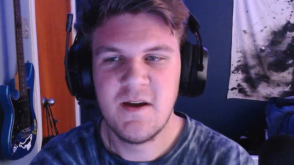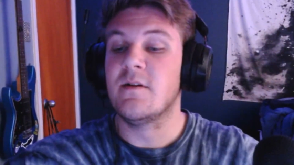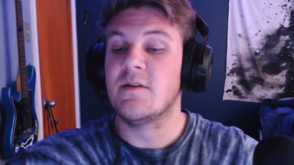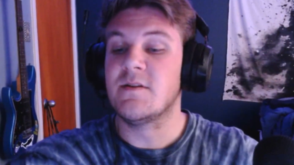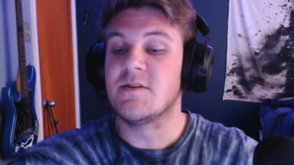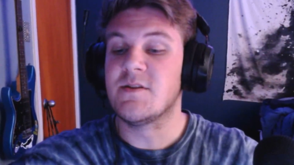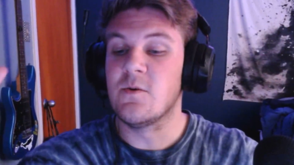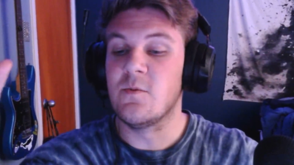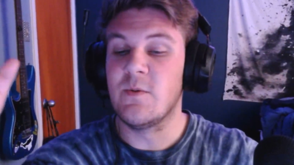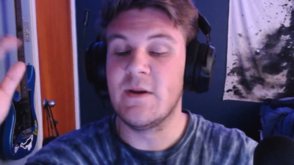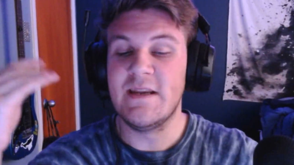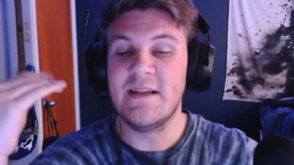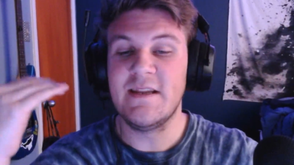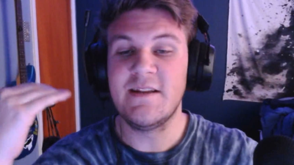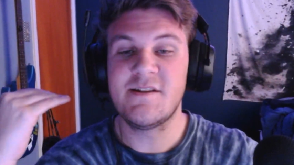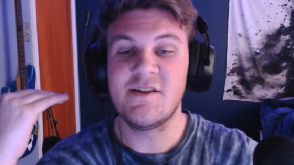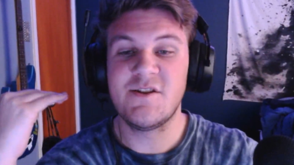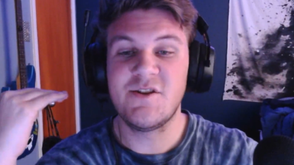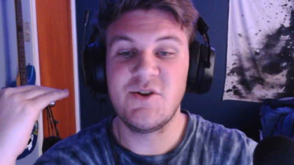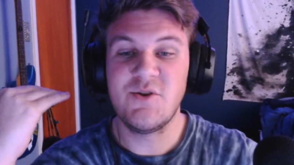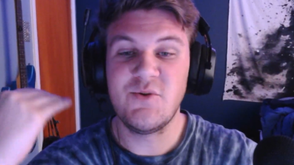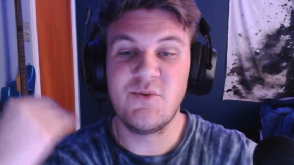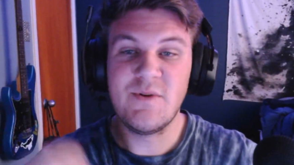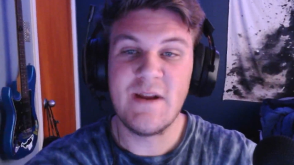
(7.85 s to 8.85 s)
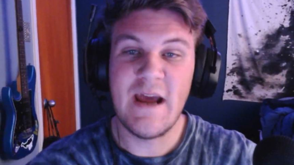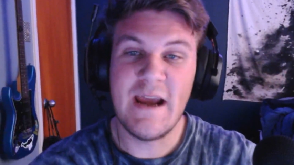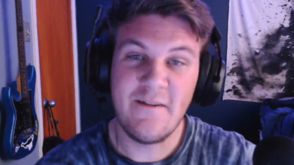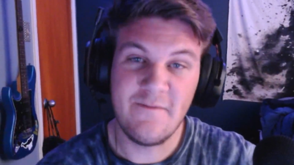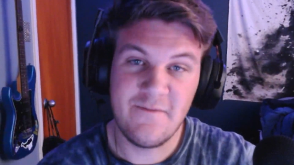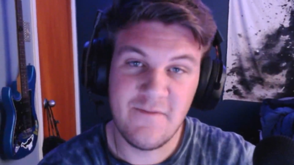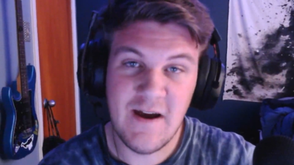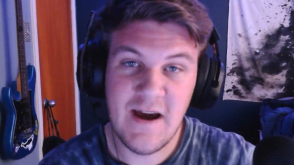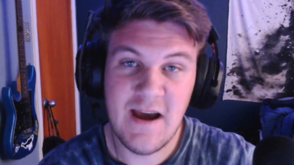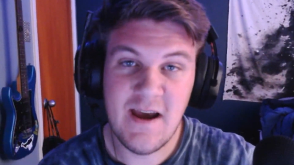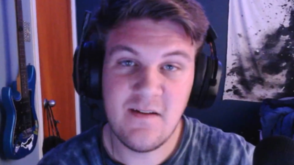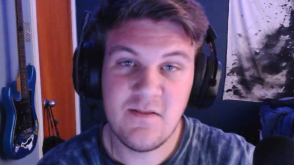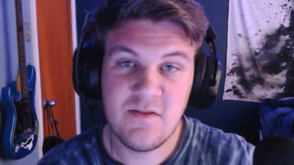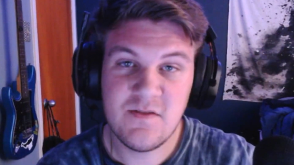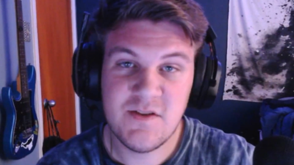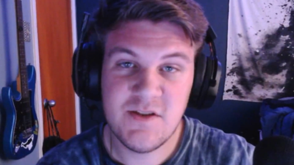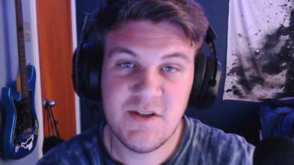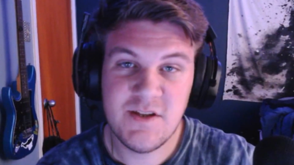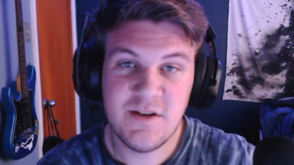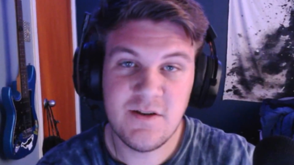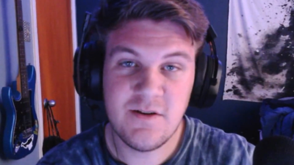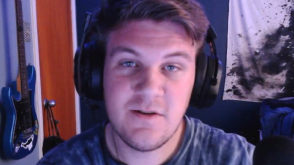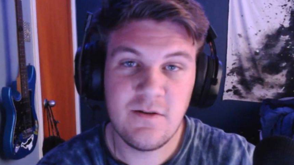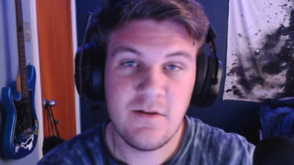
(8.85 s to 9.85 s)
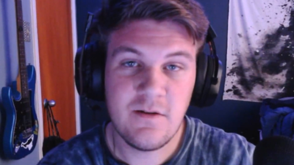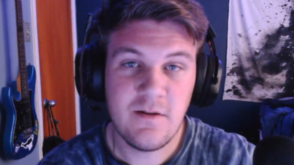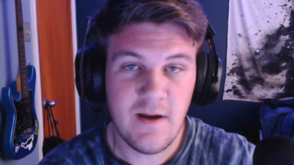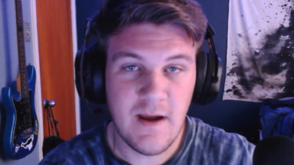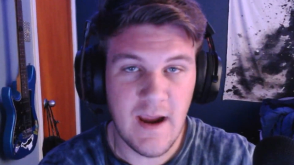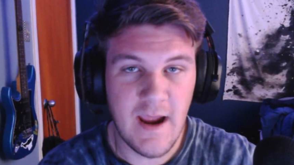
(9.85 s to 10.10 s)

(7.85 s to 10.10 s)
so we need to do Night 5 still,